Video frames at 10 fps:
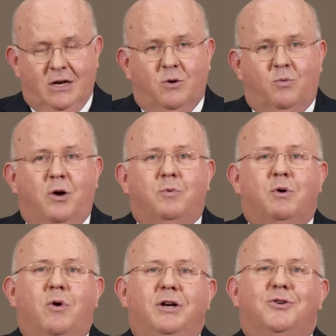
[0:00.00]
Well, we
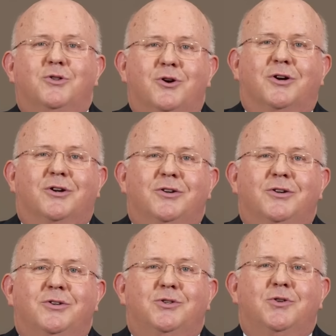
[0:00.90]
want to look
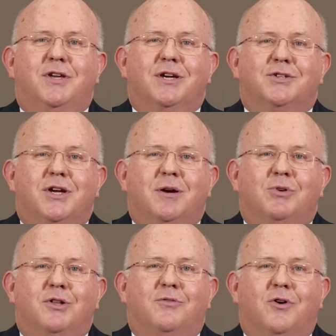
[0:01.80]
to the
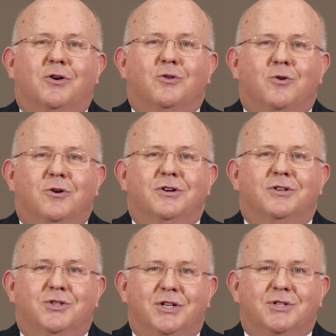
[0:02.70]
example of our
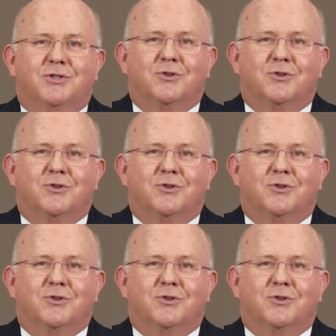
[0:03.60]
Lord Jesus